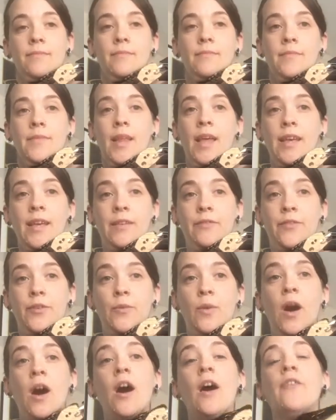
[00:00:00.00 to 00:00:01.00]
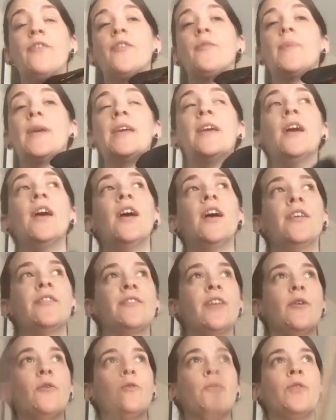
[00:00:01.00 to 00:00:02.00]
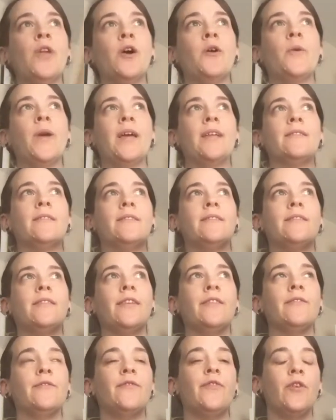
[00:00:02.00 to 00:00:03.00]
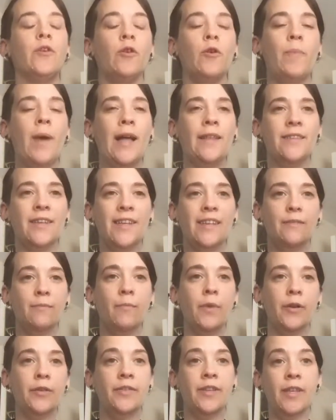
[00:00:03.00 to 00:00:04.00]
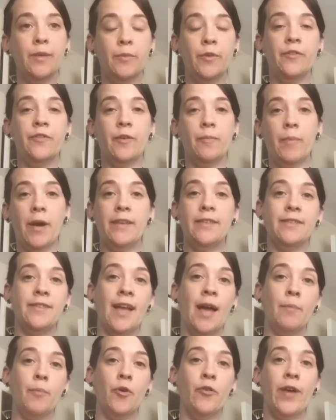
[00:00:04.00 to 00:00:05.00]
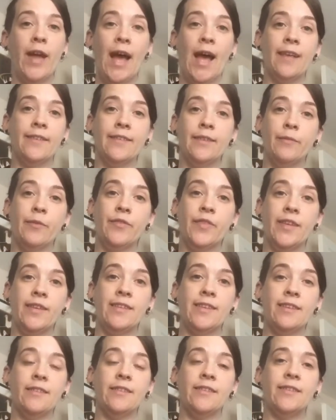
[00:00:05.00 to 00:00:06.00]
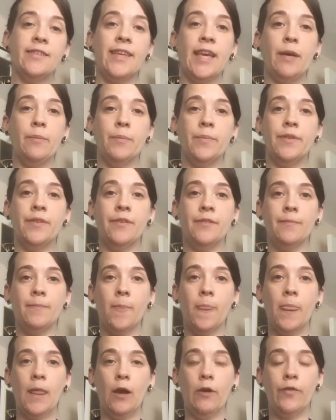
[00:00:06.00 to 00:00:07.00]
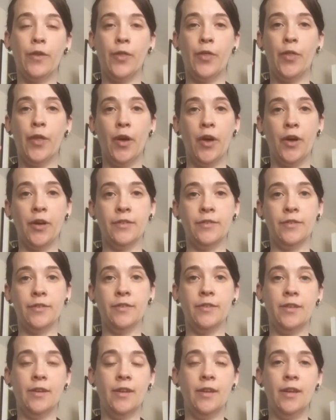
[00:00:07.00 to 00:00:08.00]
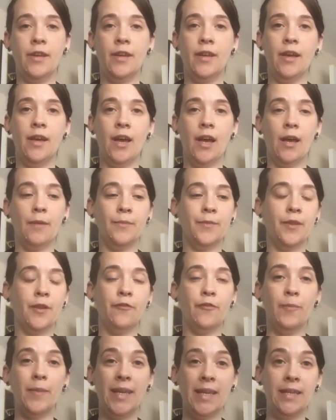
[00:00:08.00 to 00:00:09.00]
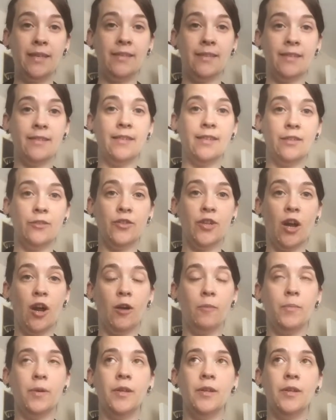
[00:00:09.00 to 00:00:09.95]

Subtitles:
That gives you half the B. So although it doesn't follow a pattern, it's mostly moving by step, or it has some of these little skips of a third, so from E to C sharp.